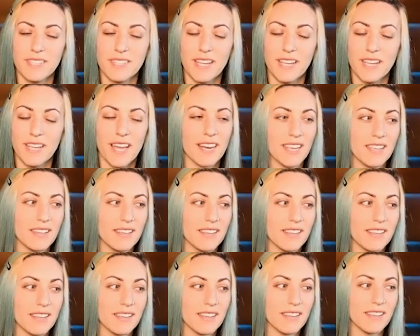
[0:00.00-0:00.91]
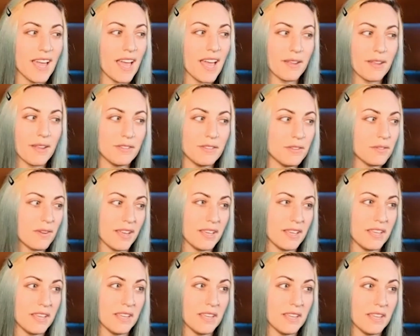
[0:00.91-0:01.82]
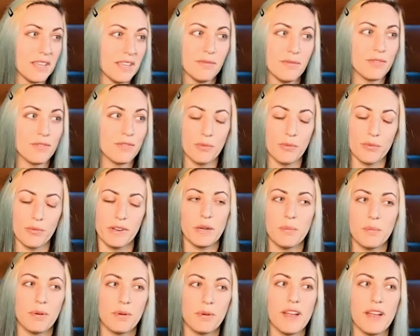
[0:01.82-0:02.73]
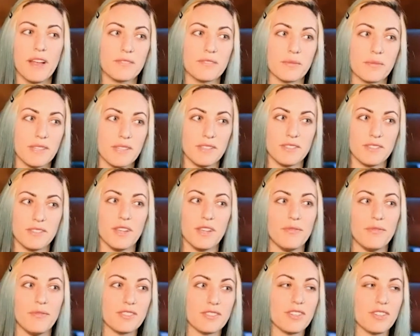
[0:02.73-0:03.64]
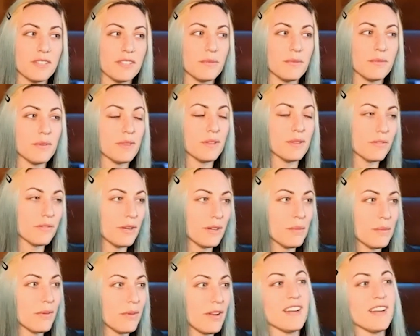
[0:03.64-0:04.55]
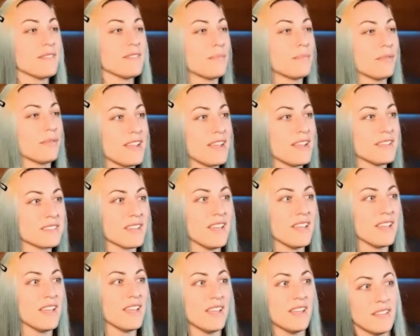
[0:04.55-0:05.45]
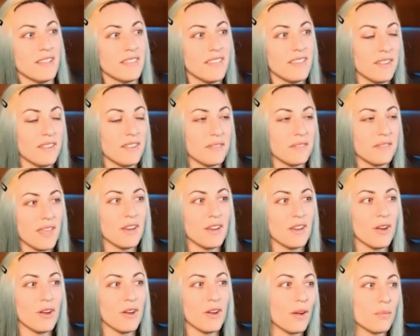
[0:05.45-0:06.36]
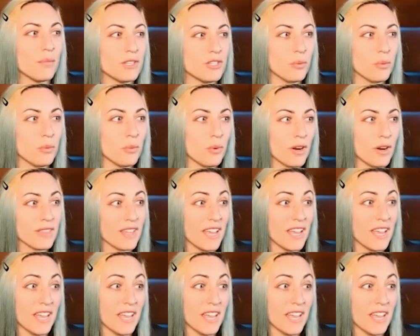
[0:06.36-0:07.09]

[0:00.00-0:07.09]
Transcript: Got to eat. Yeah, I do. I give the real price. If it starts out with the real price, then they know how much you're worth.